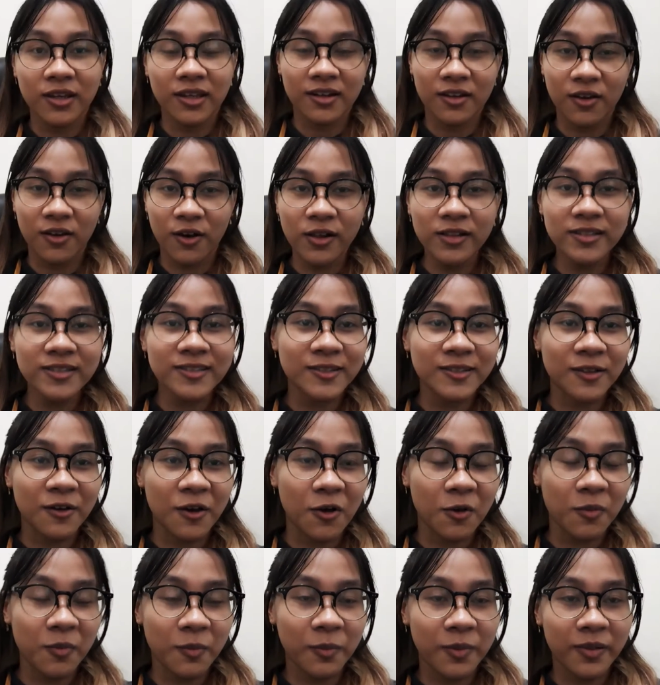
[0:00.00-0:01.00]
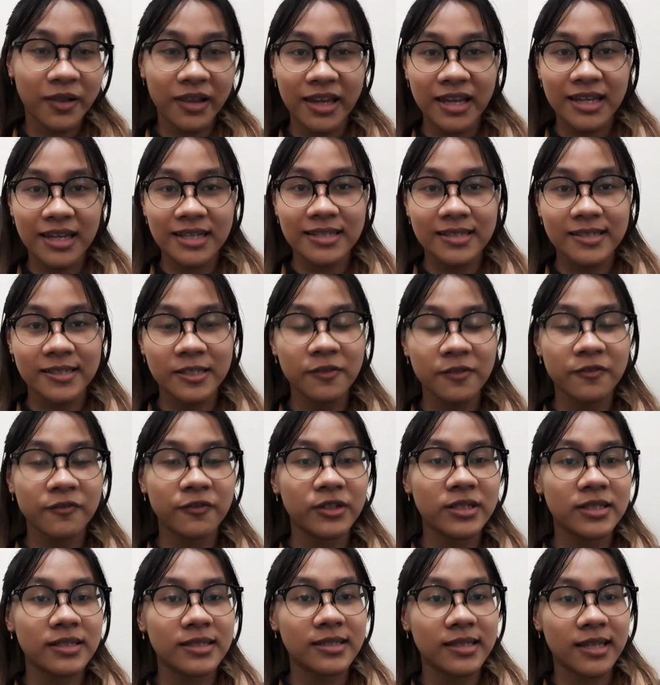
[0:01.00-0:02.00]
can also plant
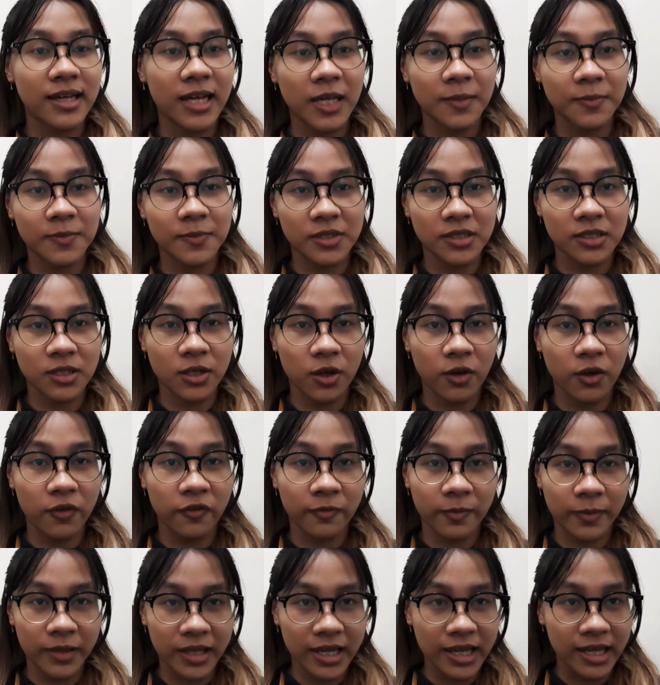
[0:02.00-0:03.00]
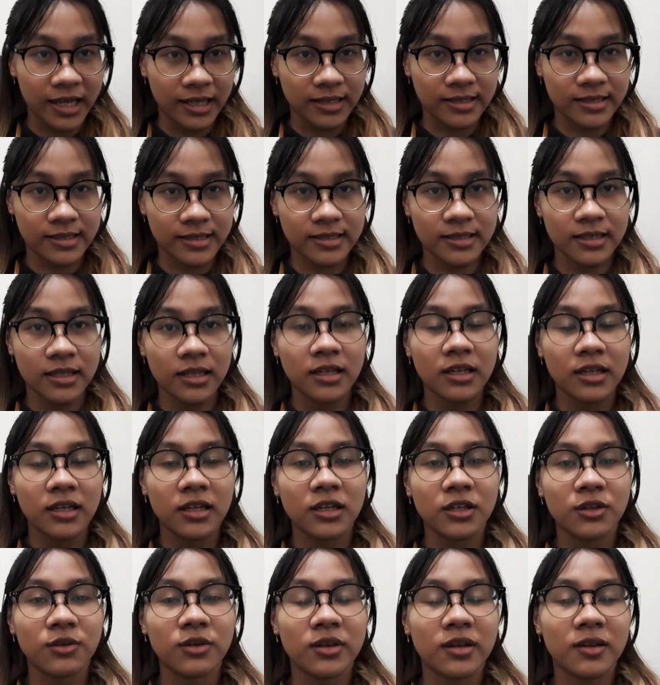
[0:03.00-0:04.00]
different types of plants.
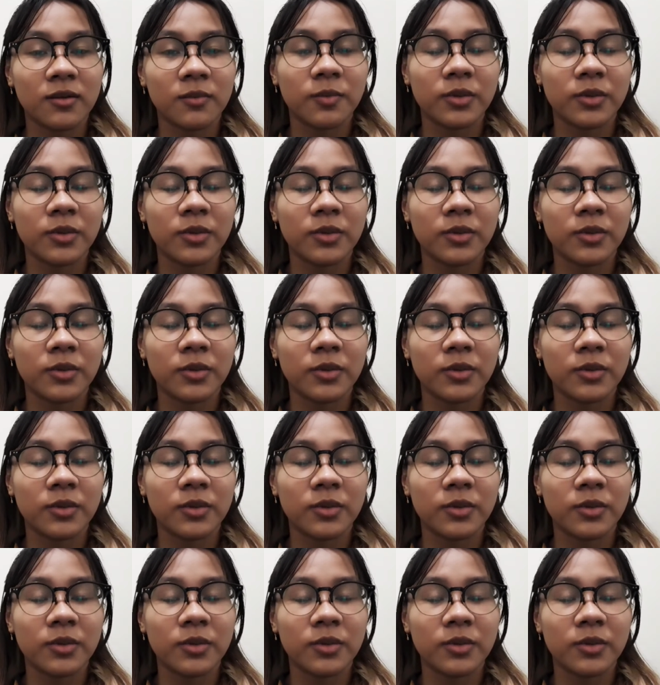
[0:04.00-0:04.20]
You can